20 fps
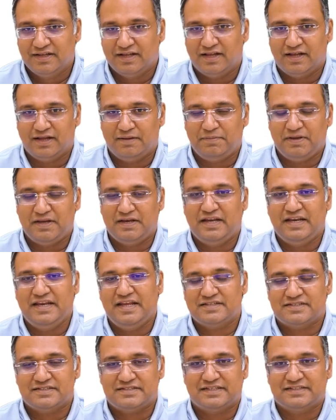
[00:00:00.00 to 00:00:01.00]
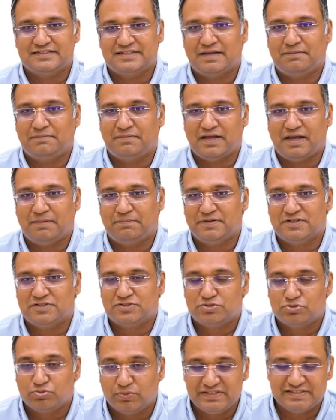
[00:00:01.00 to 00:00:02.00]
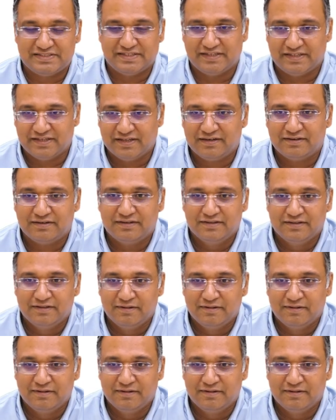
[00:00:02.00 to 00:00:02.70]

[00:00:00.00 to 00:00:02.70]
I mean, SS exam happens twice in a year.